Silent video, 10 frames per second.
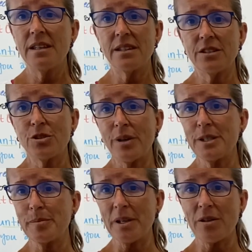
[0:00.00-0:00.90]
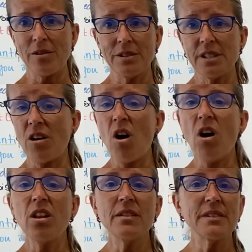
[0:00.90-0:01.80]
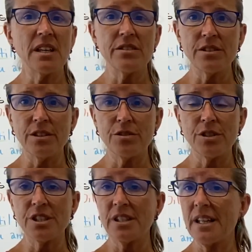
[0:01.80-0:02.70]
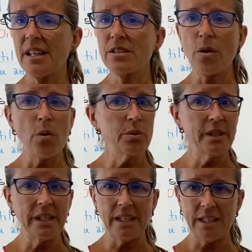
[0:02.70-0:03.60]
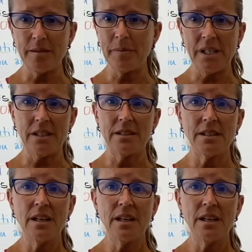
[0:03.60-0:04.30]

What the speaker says: the trace minerals, and all of the other nutrition that's only in meat.